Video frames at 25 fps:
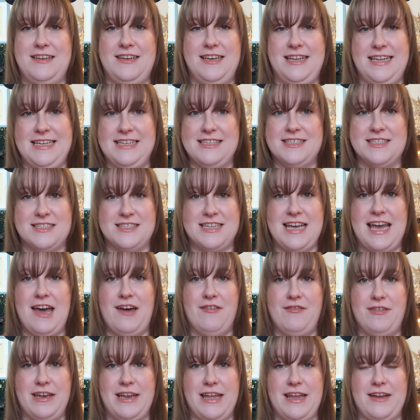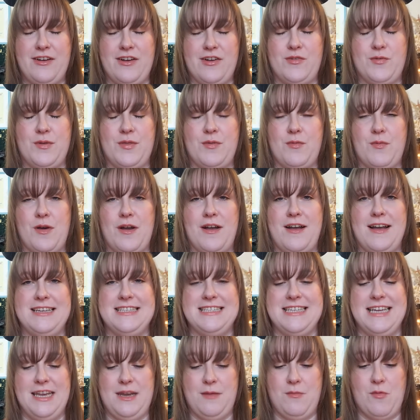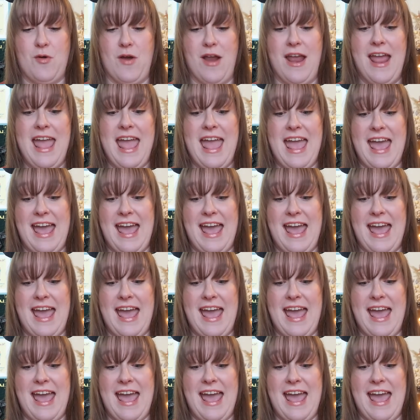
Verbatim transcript: need to have a lanyard with work ID anymore